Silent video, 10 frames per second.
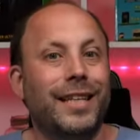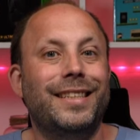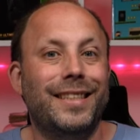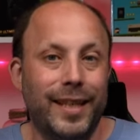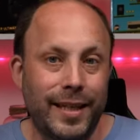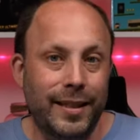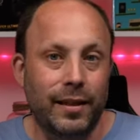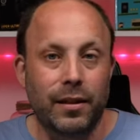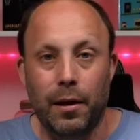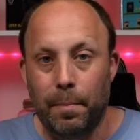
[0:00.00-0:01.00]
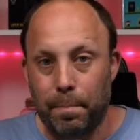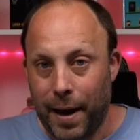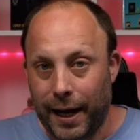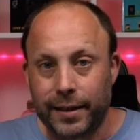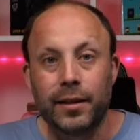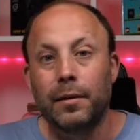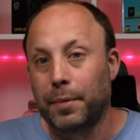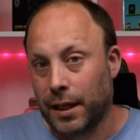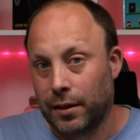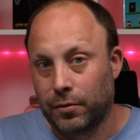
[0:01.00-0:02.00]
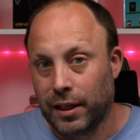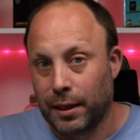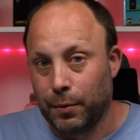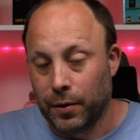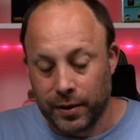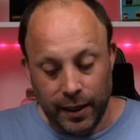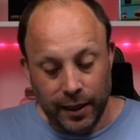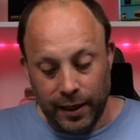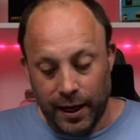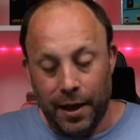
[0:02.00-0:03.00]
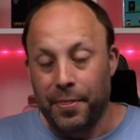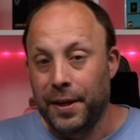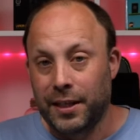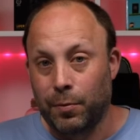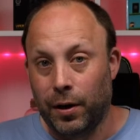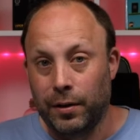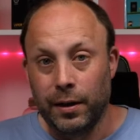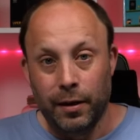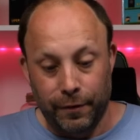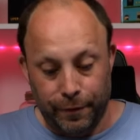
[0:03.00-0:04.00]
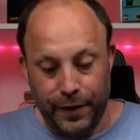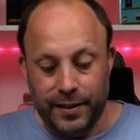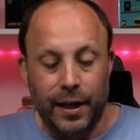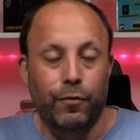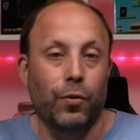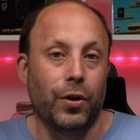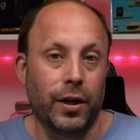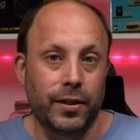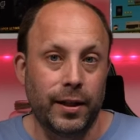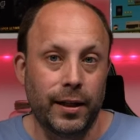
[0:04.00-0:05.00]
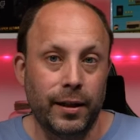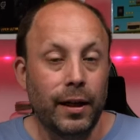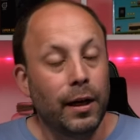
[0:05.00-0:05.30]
any decent Mac mechanical keyboards, and this one fits that role nicely.